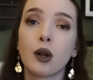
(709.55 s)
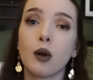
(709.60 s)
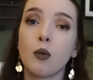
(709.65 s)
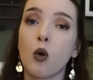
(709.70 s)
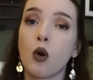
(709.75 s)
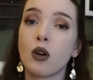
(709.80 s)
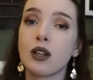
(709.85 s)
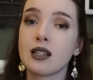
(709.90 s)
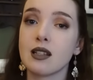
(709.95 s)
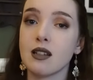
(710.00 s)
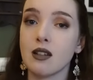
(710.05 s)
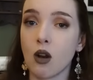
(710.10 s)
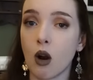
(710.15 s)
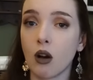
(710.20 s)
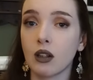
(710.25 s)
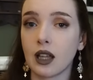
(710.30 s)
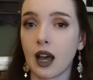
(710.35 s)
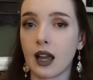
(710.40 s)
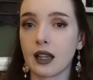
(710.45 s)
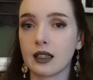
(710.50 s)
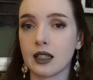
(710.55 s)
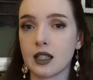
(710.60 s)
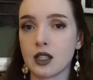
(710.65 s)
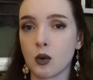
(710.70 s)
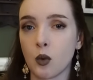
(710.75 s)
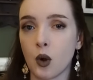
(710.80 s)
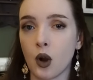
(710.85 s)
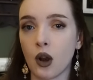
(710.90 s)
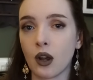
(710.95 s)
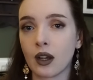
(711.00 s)
and what is not likely to
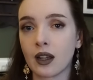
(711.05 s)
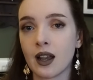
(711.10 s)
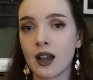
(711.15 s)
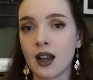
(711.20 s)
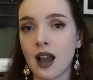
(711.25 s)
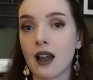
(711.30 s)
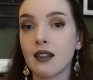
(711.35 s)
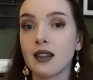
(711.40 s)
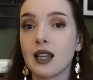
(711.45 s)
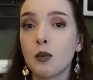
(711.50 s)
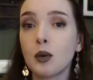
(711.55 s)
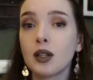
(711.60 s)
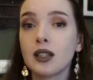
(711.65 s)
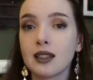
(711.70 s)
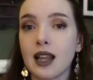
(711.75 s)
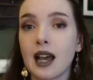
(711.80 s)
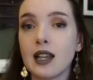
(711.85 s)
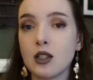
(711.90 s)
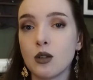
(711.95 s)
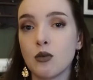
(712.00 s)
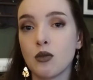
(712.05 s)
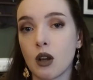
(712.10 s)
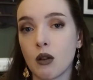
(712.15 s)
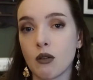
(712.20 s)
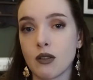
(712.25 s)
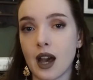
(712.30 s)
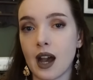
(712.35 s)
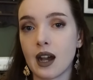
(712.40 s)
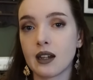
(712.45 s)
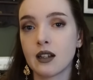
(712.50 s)
work, and they will let you know
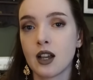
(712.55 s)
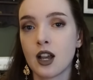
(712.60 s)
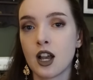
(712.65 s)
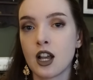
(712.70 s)
that.